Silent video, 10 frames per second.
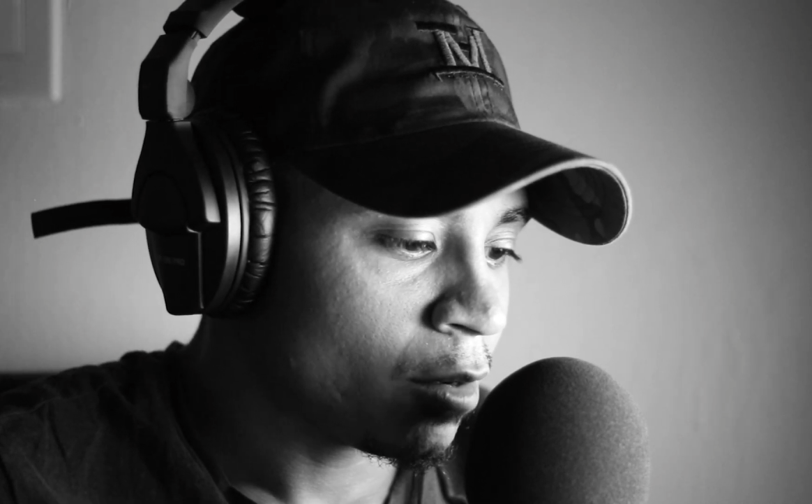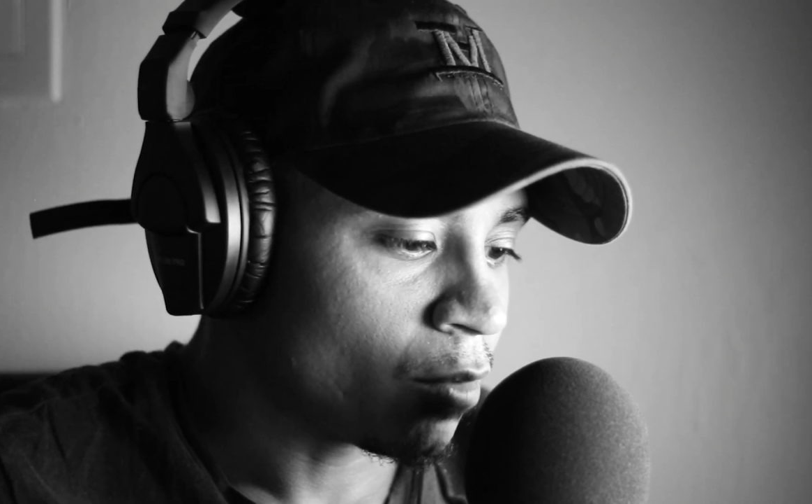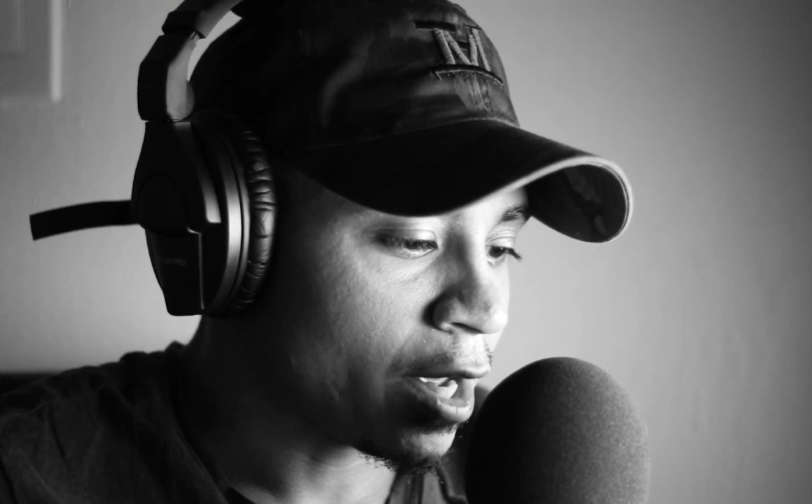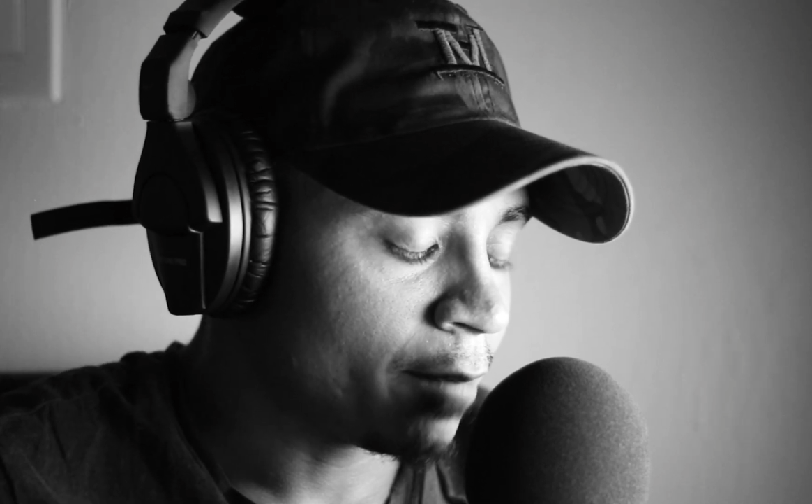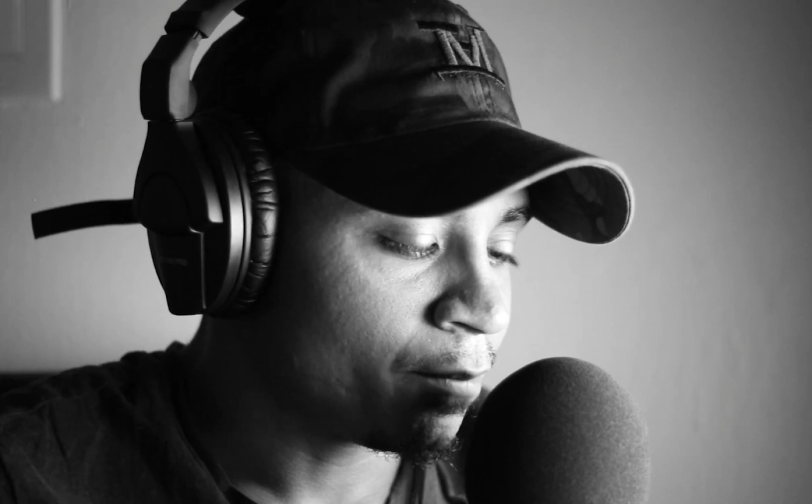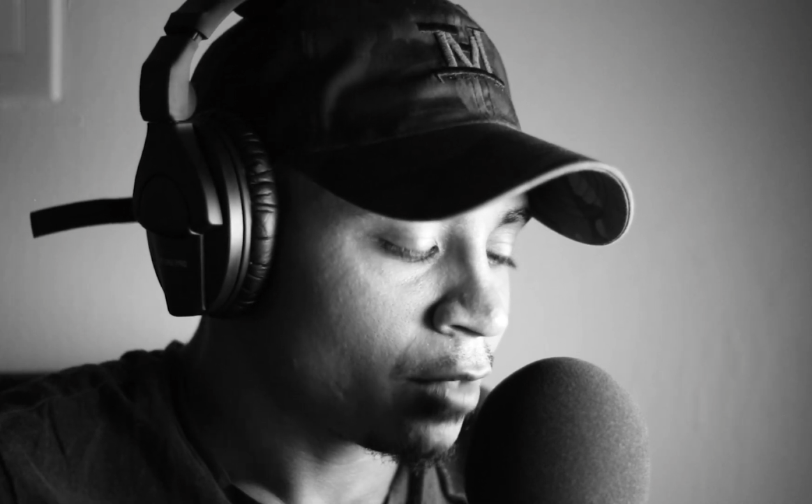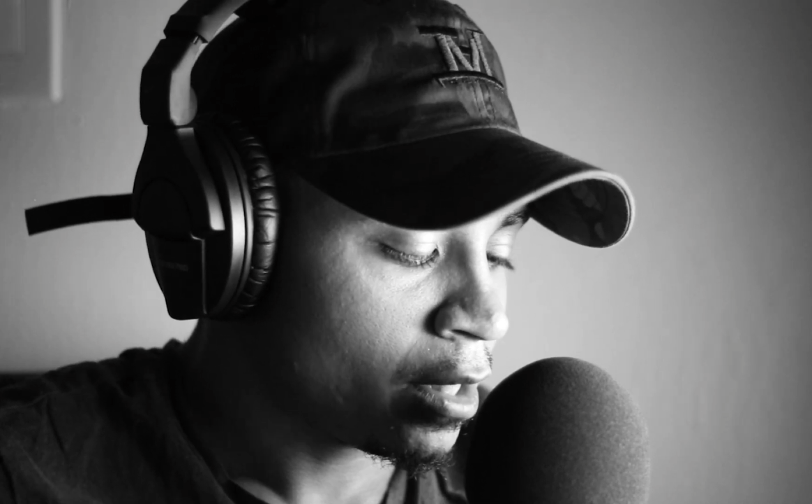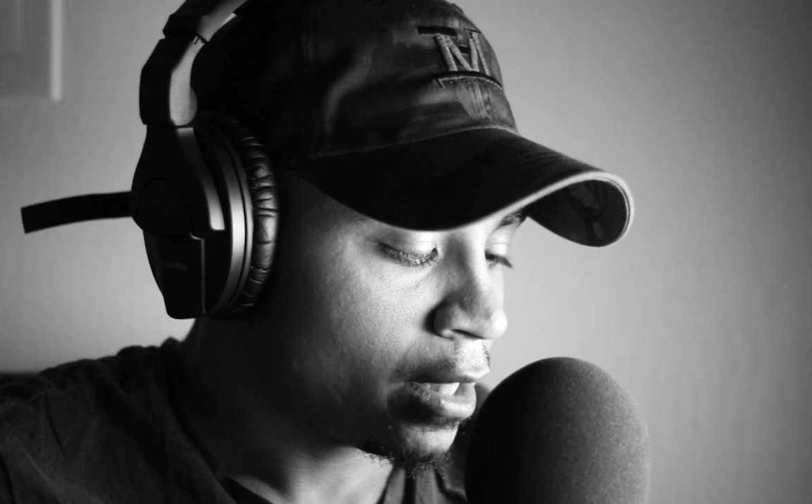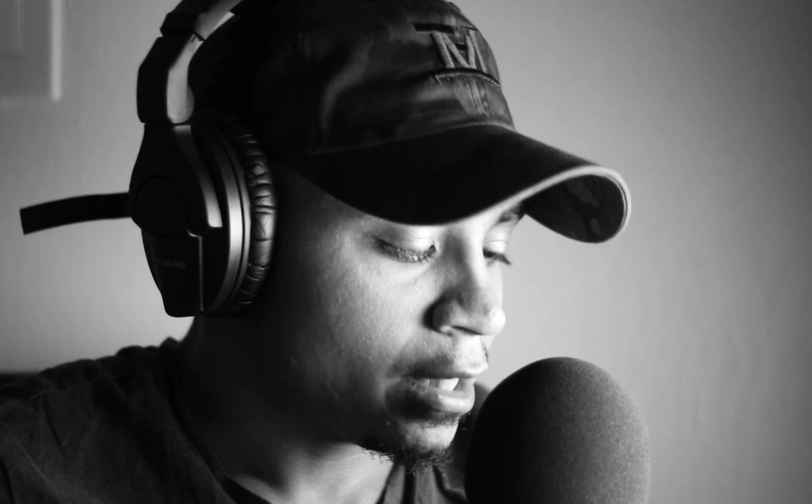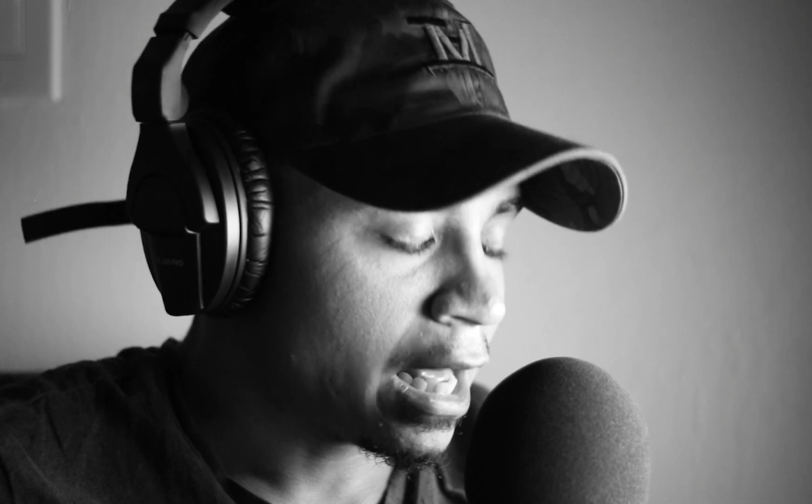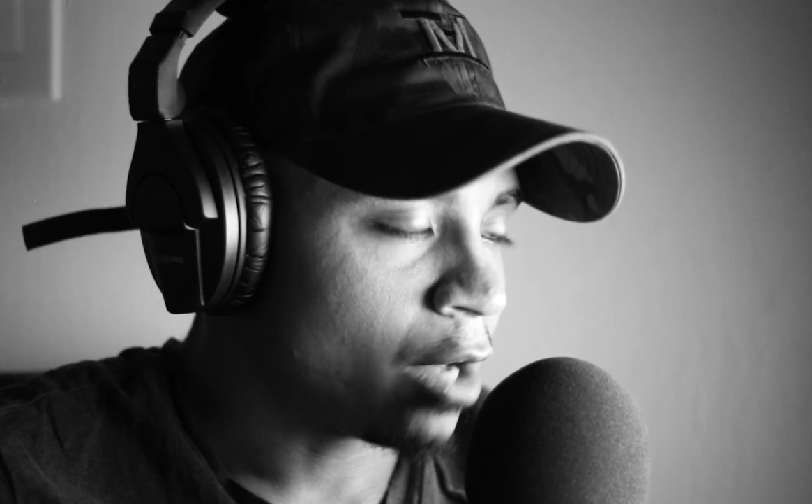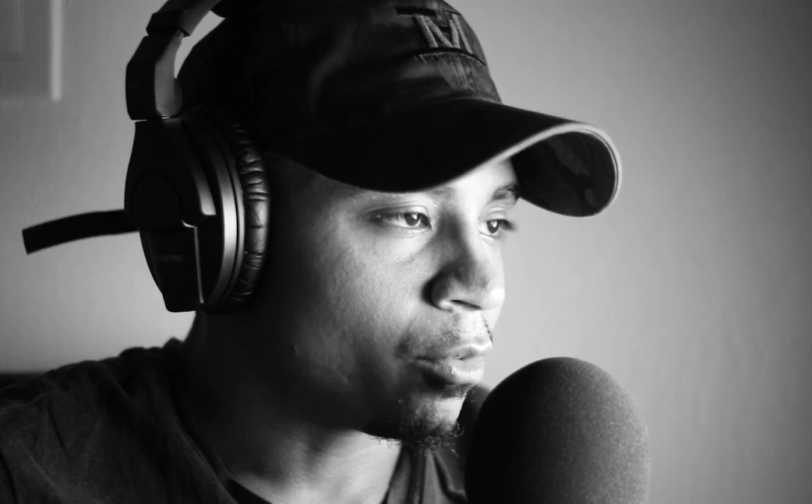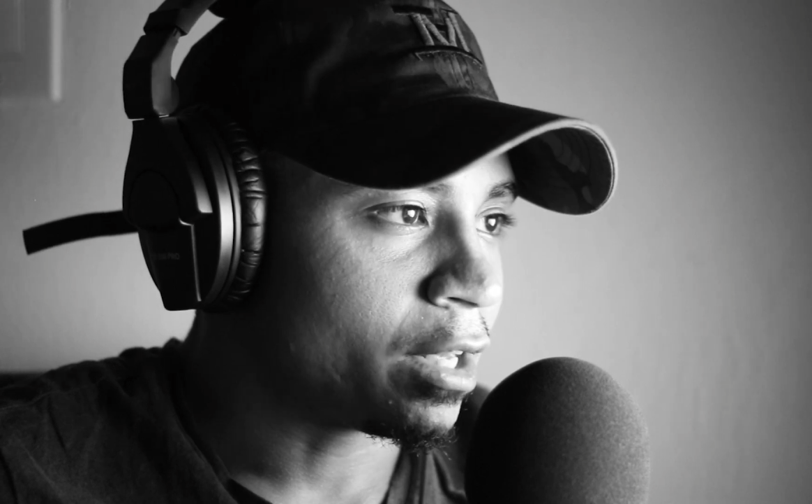Right? Now,